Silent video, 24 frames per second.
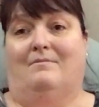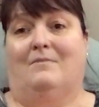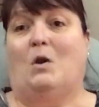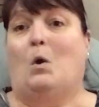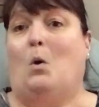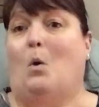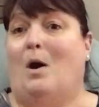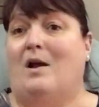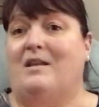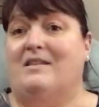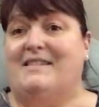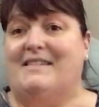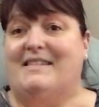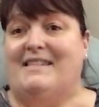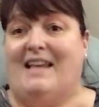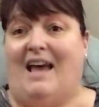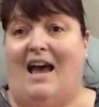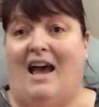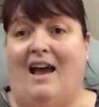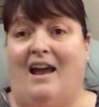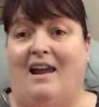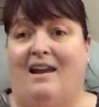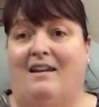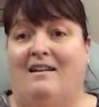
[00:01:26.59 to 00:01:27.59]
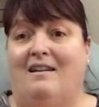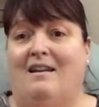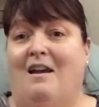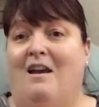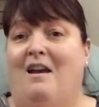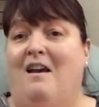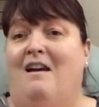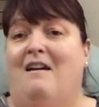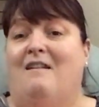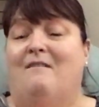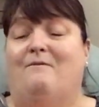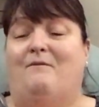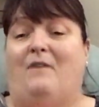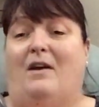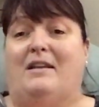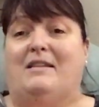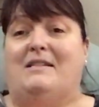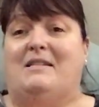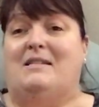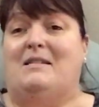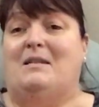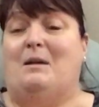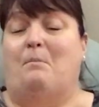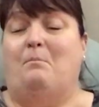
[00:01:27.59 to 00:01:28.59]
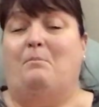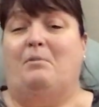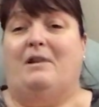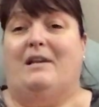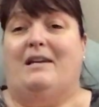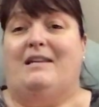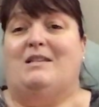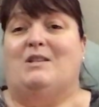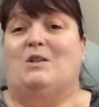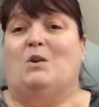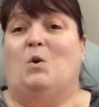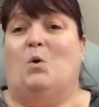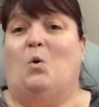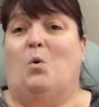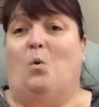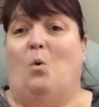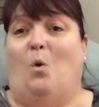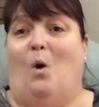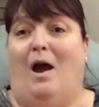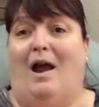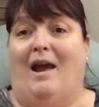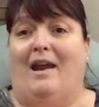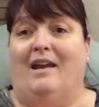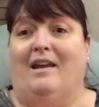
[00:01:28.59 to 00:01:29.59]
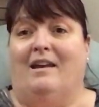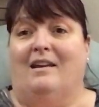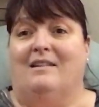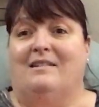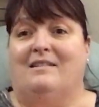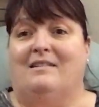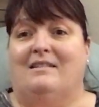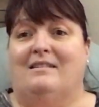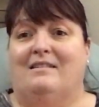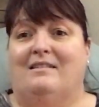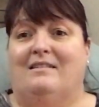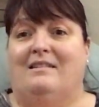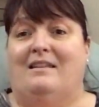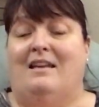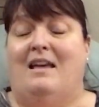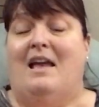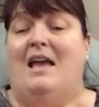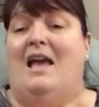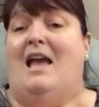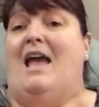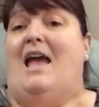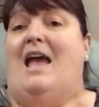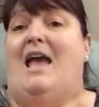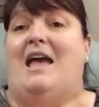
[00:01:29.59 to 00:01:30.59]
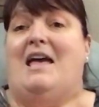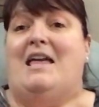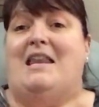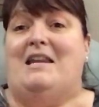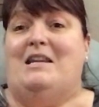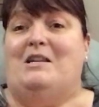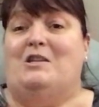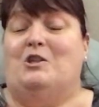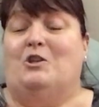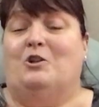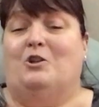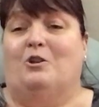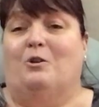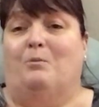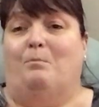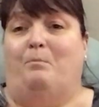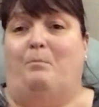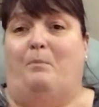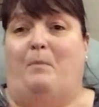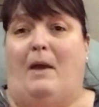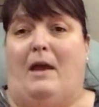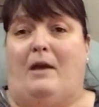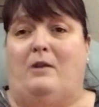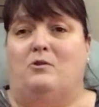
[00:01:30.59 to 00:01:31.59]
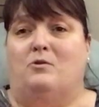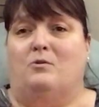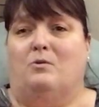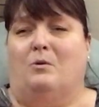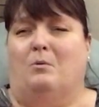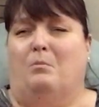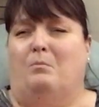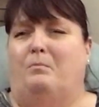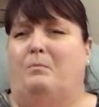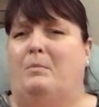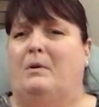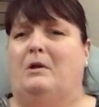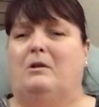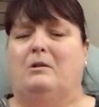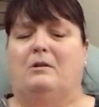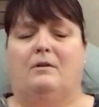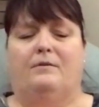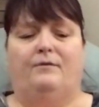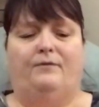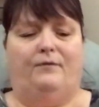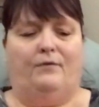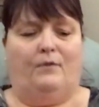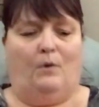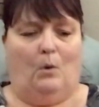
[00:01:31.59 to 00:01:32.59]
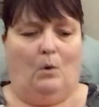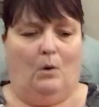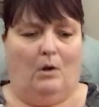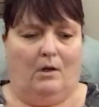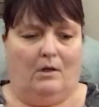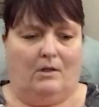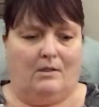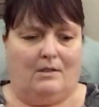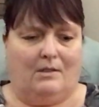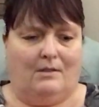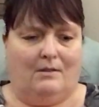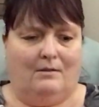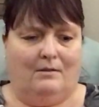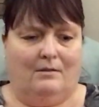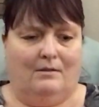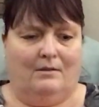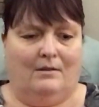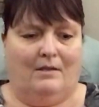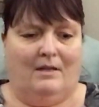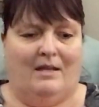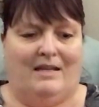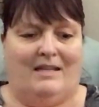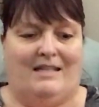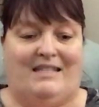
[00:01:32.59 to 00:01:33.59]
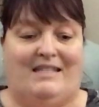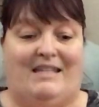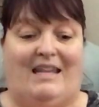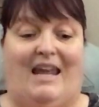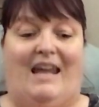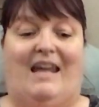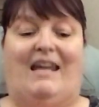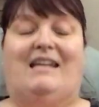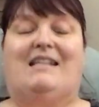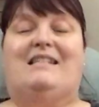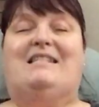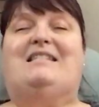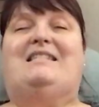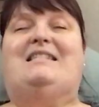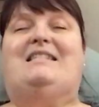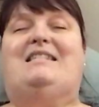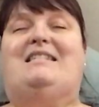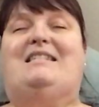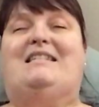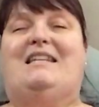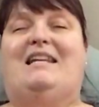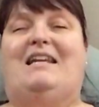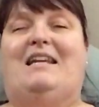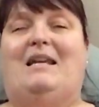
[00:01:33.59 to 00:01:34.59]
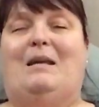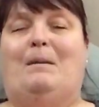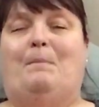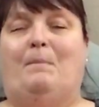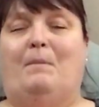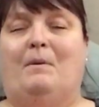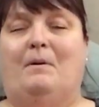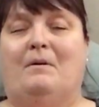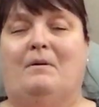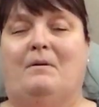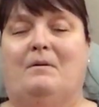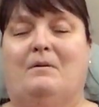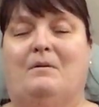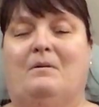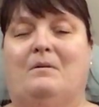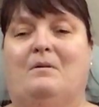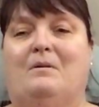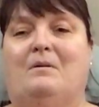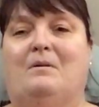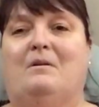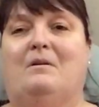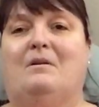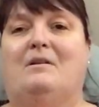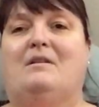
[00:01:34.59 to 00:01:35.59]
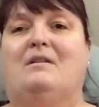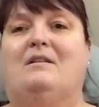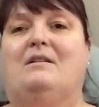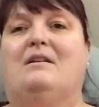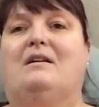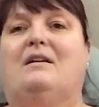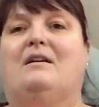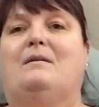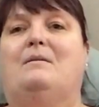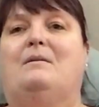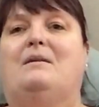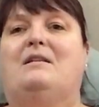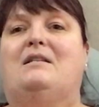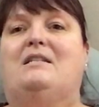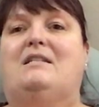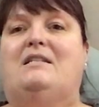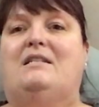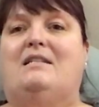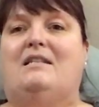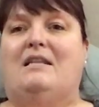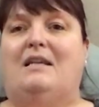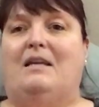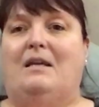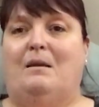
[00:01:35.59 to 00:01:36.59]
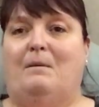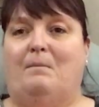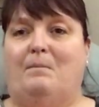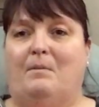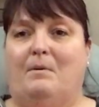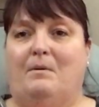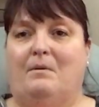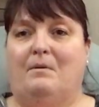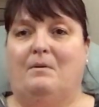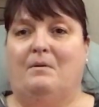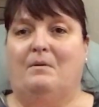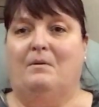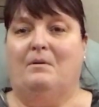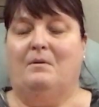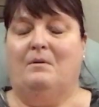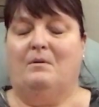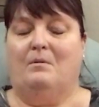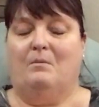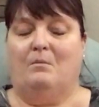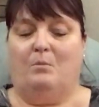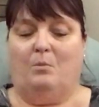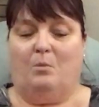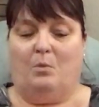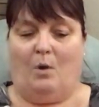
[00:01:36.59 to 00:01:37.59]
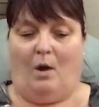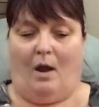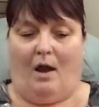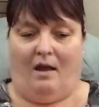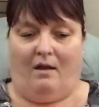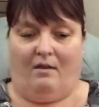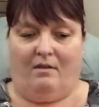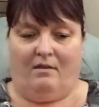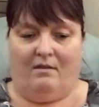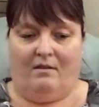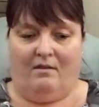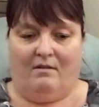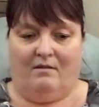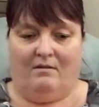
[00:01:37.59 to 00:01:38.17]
Go outside. Find someplace quiet. Head into your bedroom. Build a fort. Take a deep, deep breath.